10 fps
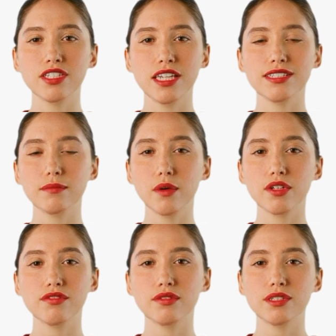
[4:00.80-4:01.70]
as
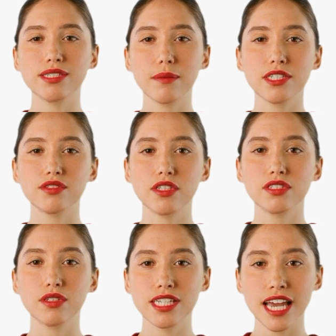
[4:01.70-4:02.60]
support for
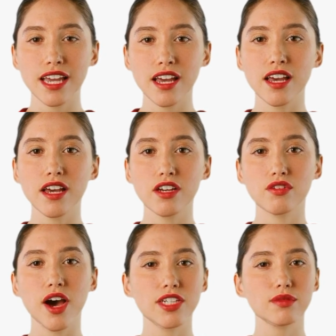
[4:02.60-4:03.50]
semi-structured data,
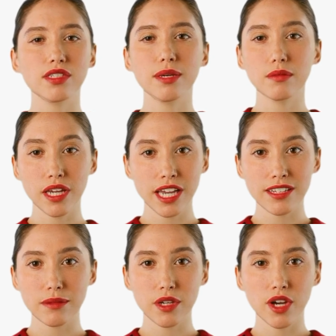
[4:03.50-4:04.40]
gradually bringing
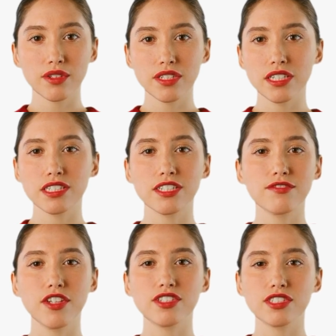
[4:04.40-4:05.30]
them closer to the
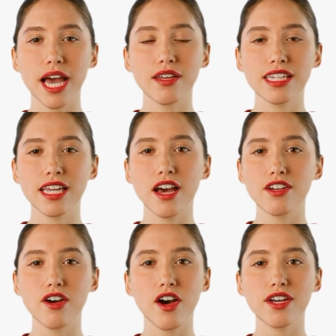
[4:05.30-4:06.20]
functionality
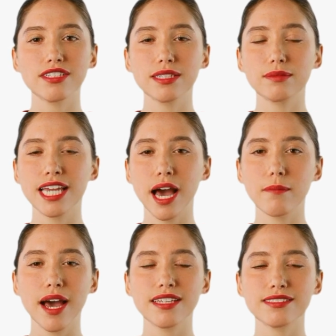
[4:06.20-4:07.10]
of
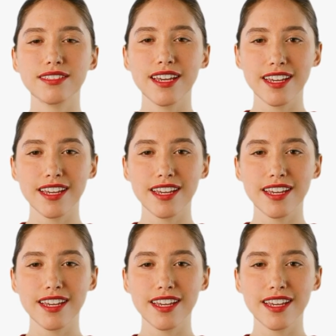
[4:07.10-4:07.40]
RDBMS.